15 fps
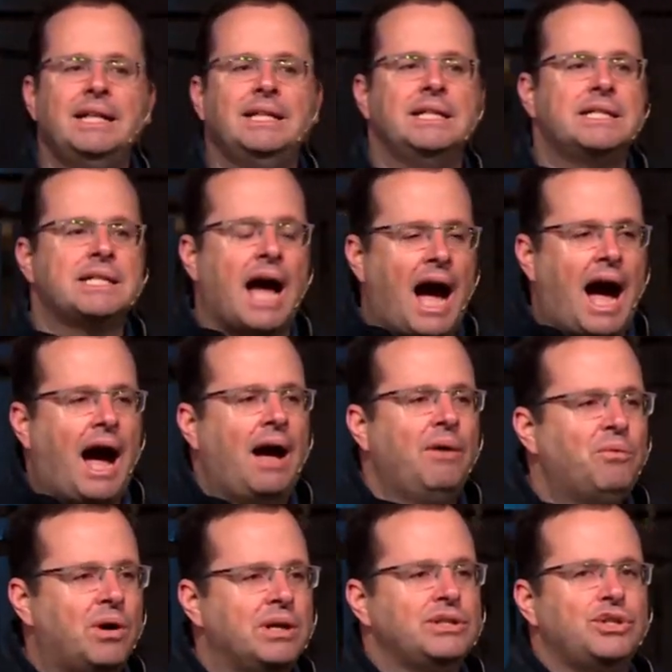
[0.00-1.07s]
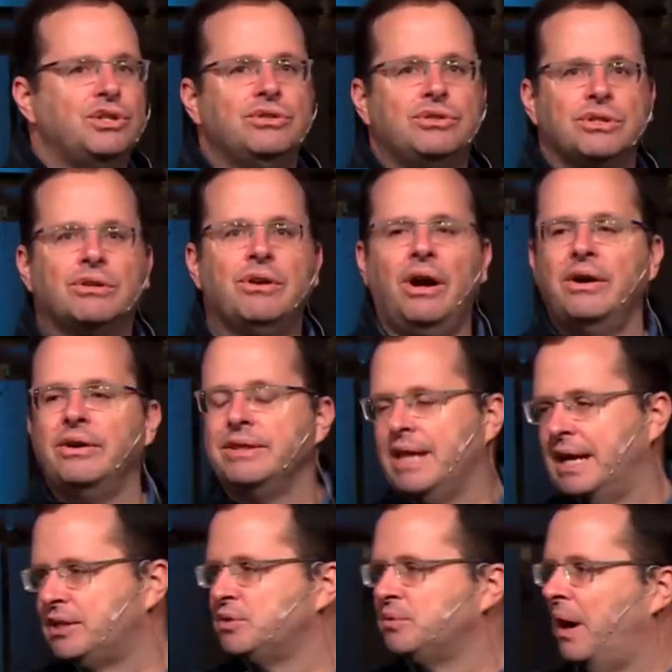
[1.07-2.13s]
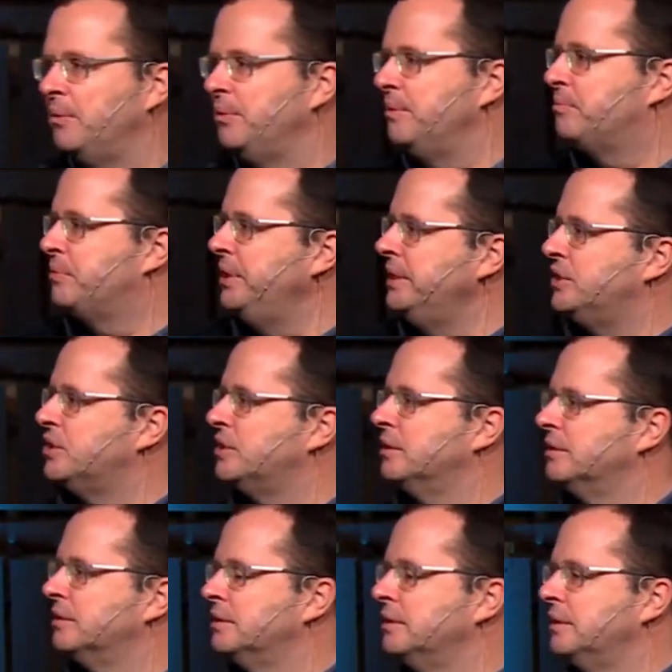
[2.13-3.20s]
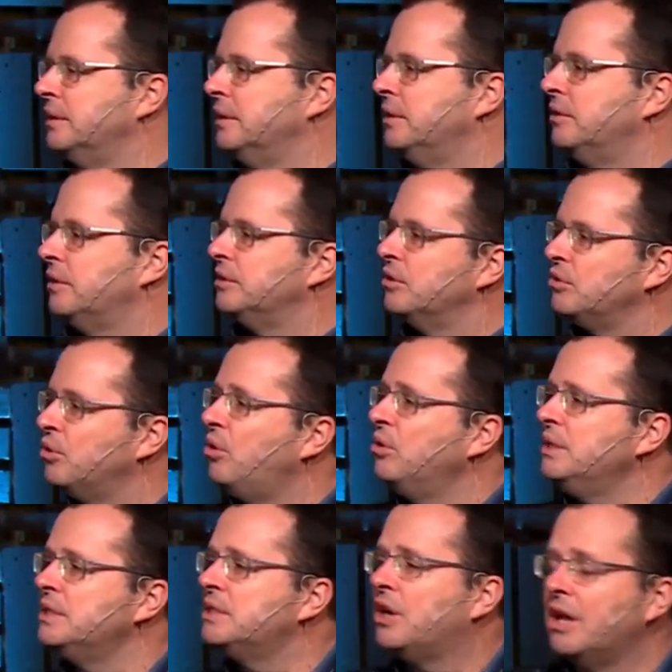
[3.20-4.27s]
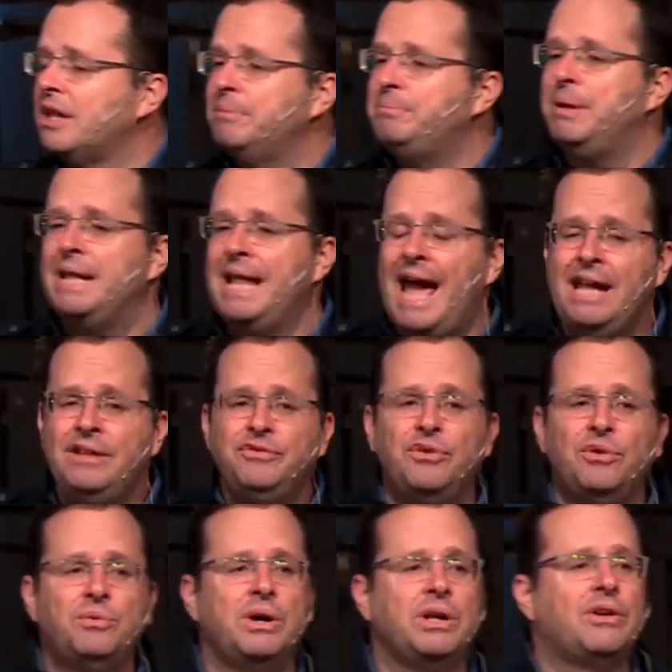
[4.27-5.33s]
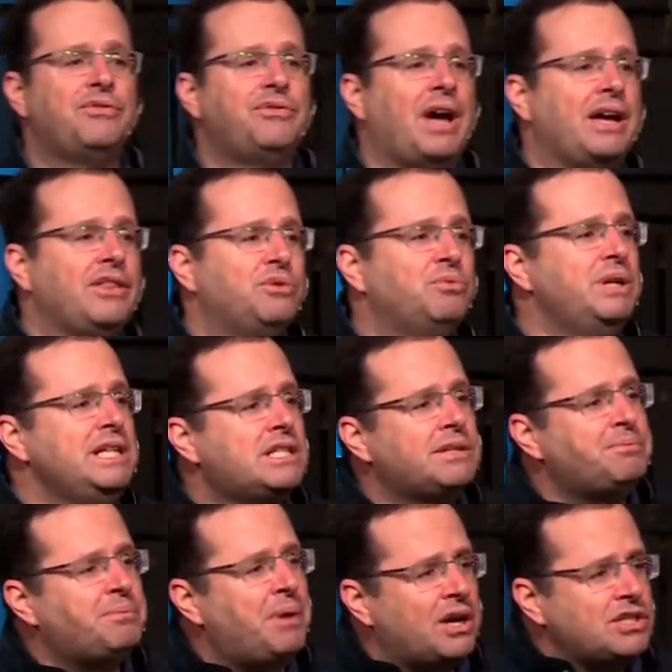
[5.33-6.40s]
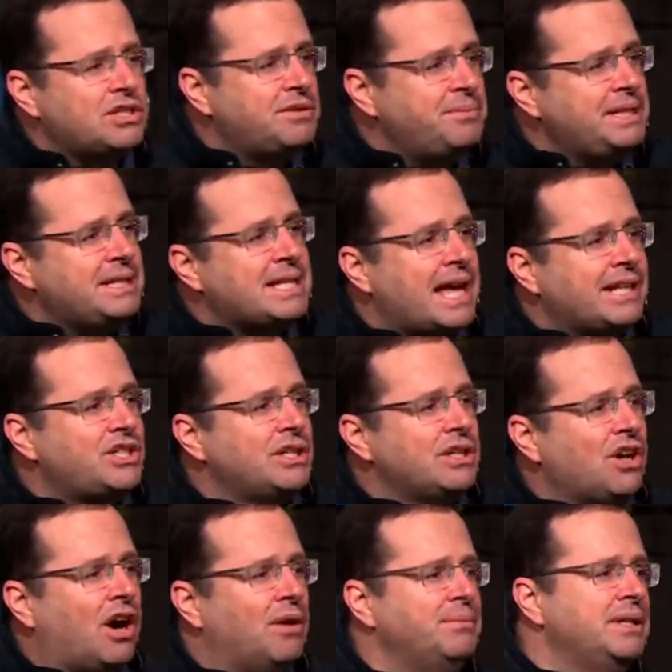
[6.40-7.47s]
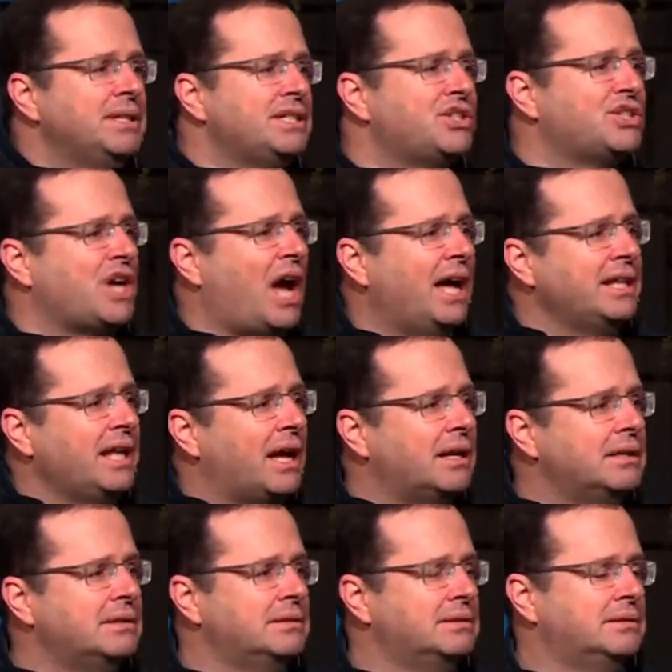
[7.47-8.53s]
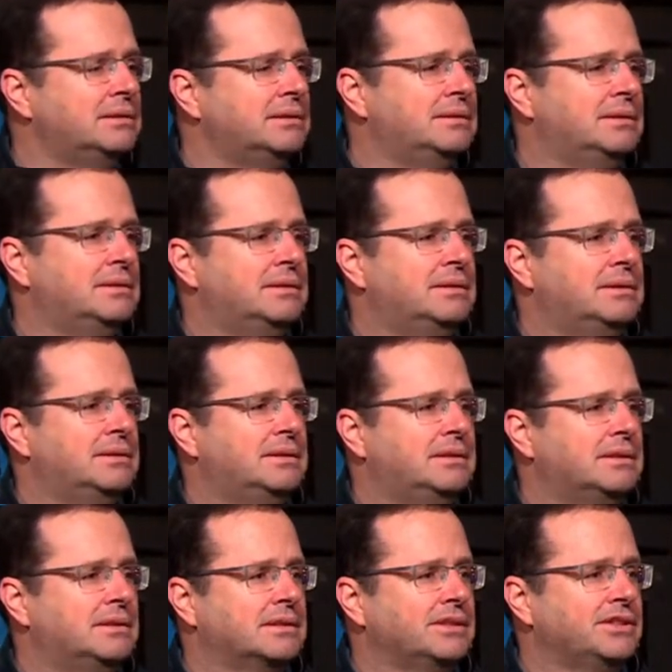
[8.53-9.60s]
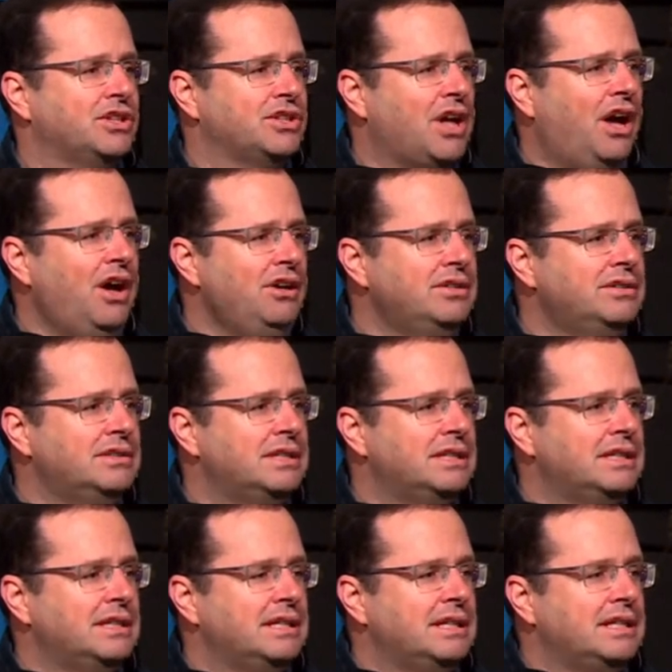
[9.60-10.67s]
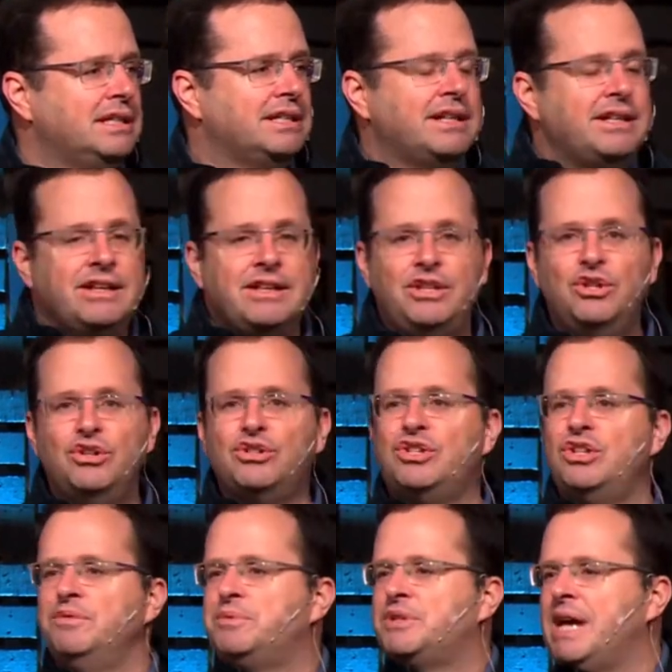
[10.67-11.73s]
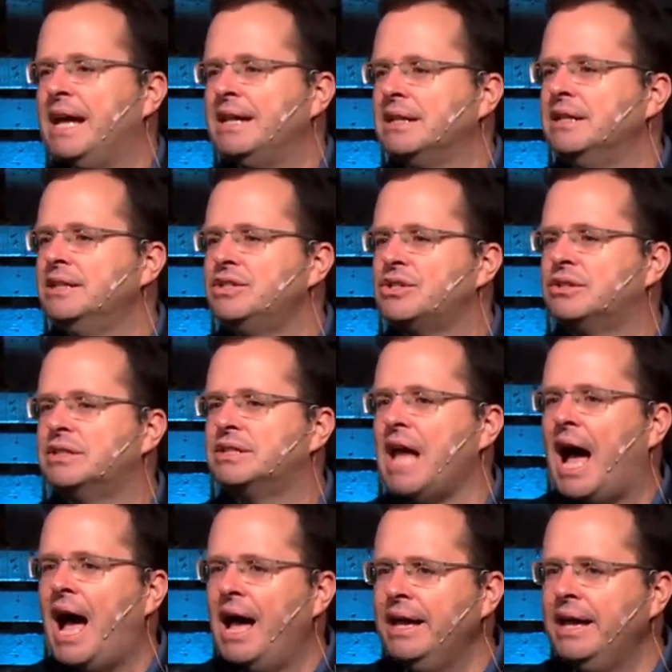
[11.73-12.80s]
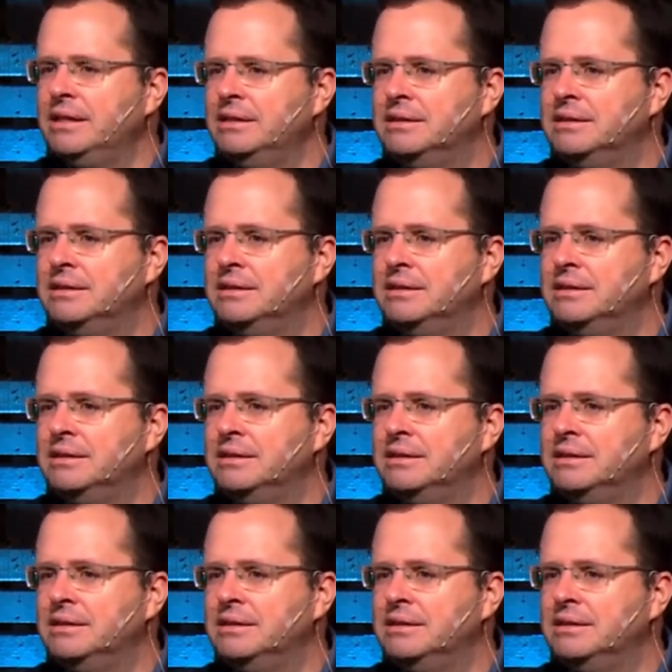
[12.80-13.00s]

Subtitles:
is, I want you to grow, and that's why we preach. And the Lord has got a plan for Word of Faith. We're supposed to be touching communist China. You know? YouTube channel is dying.